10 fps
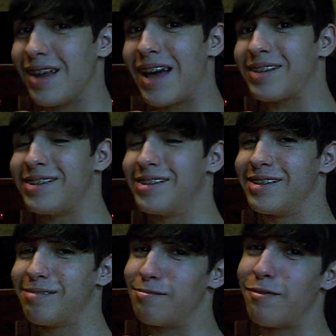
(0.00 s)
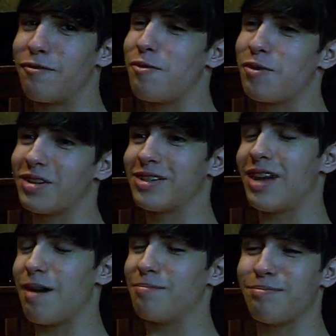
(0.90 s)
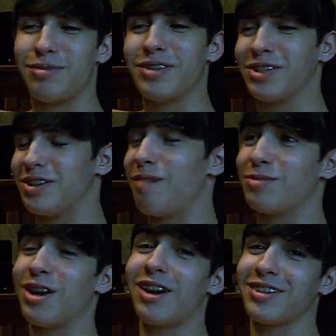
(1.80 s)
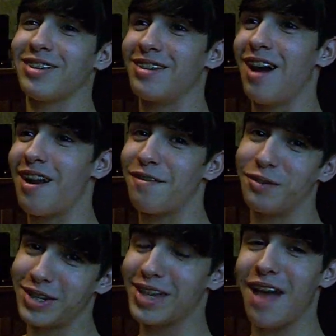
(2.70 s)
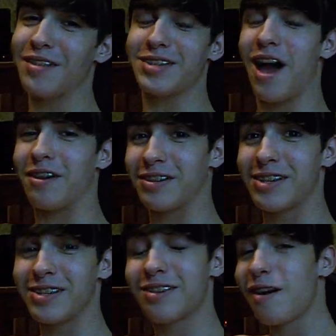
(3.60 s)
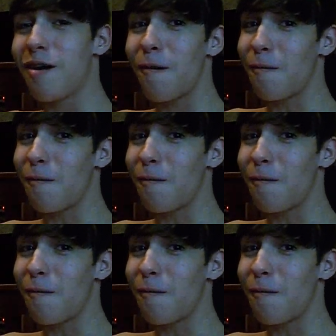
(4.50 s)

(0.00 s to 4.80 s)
Next is, of course, I'm shocked not everyone has had this guy on the list,